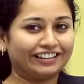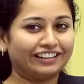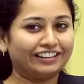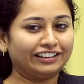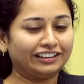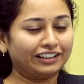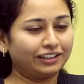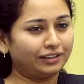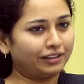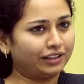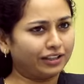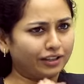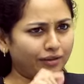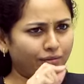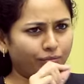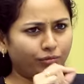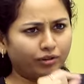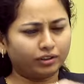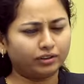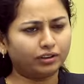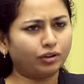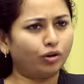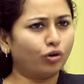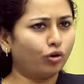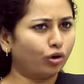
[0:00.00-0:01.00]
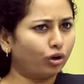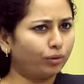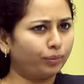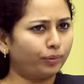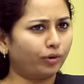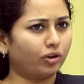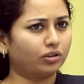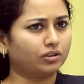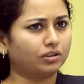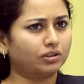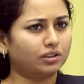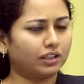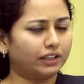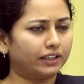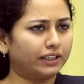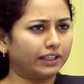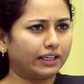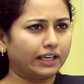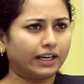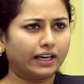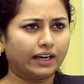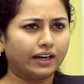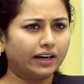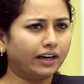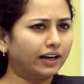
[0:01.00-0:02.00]
In the whole process, and
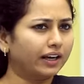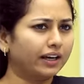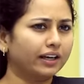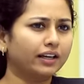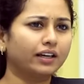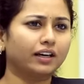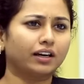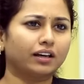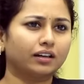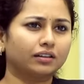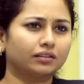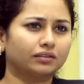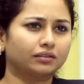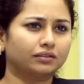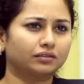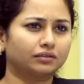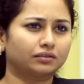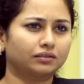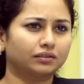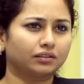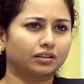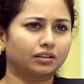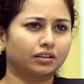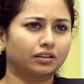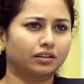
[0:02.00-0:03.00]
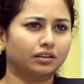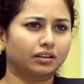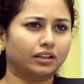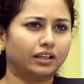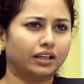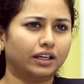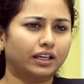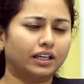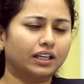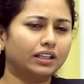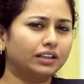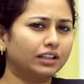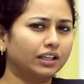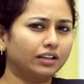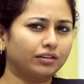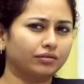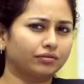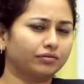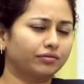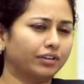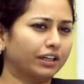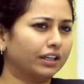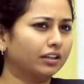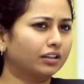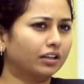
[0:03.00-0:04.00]
uh,
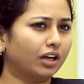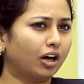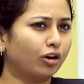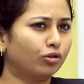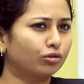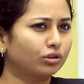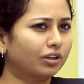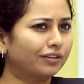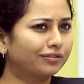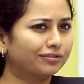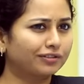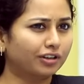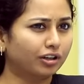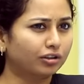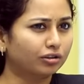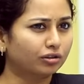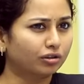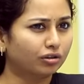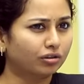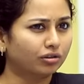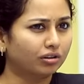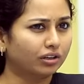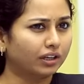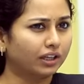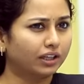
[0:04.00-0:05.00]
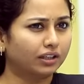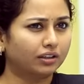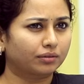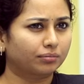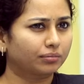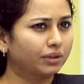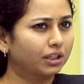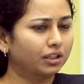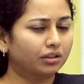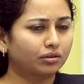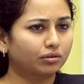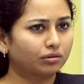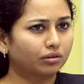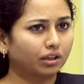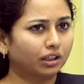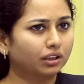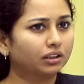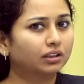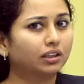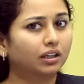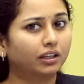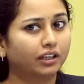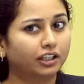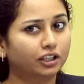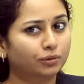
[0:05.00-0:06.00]
anything went out of control like meku
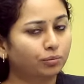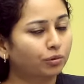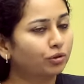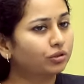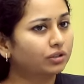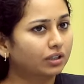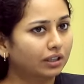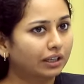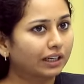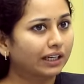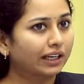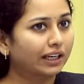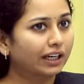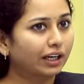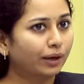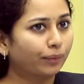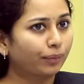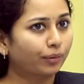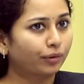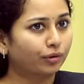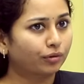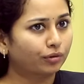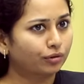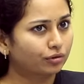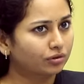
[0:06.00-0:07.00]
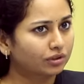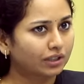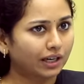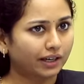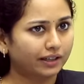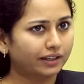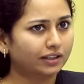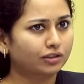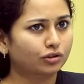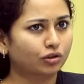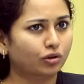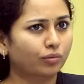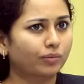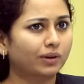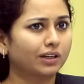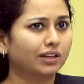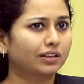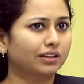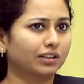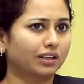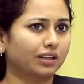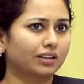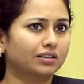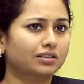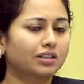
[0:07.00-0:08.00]
anta exposure lena puru, you started so
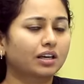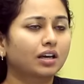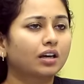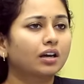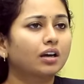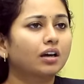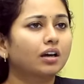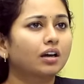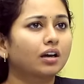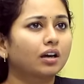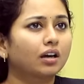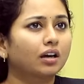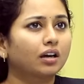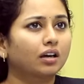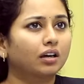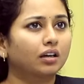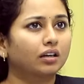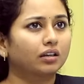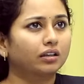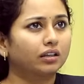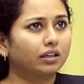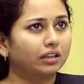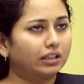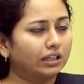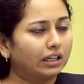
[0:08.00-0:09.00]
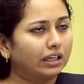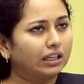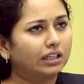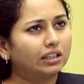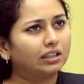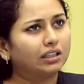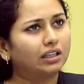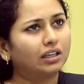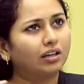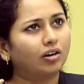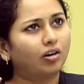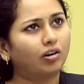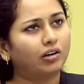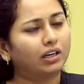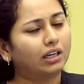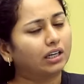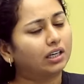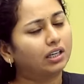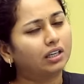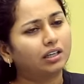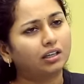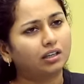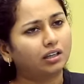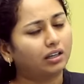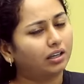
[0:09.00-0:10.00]
many things. Hmm. Did anything or
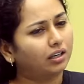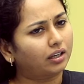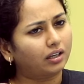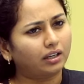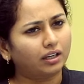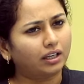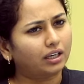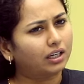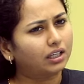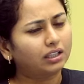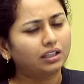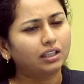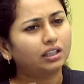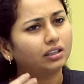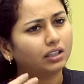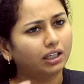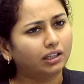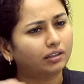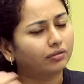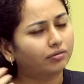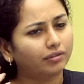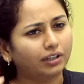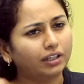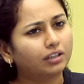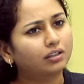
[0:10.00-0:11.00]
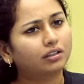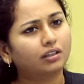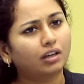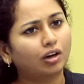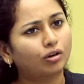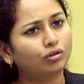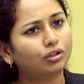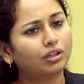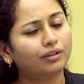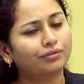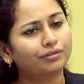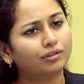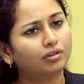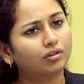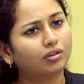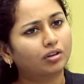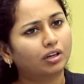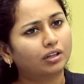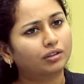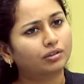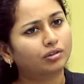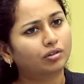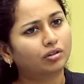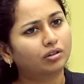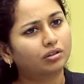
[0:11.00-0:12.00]
any eh, anything that went out of your
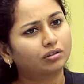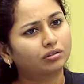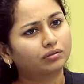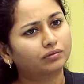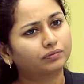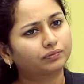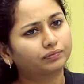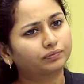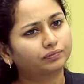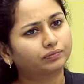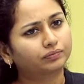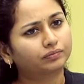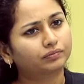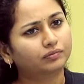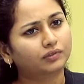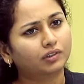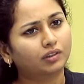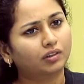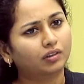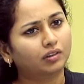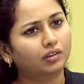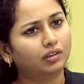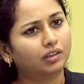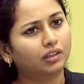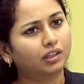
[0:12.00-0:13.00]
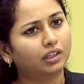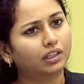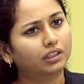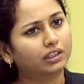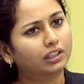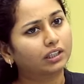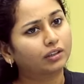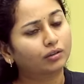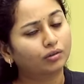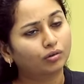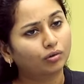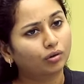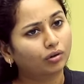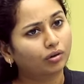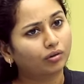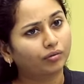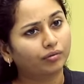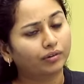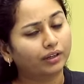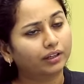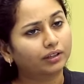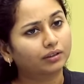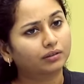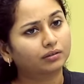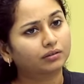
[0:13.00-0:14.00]
control? Or anything
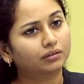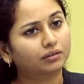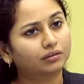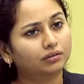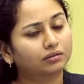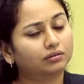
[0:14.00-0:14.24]
went